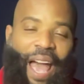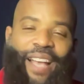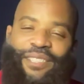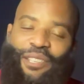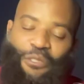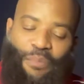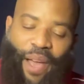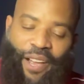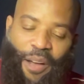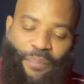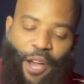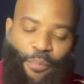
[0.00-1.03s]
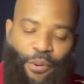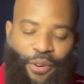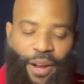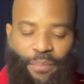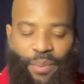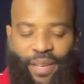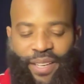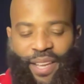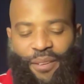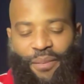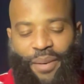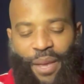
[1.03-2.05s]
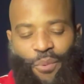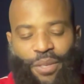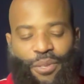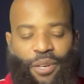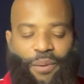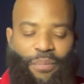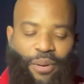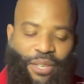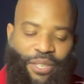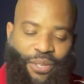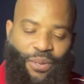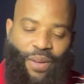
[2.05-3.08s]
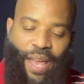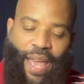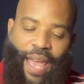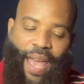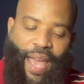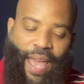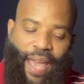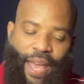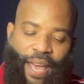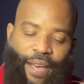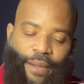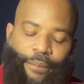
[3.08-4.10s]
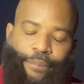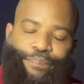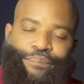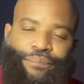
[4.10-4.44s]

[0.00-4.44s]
I ain't see nobody come help her up, but they went to commercial, and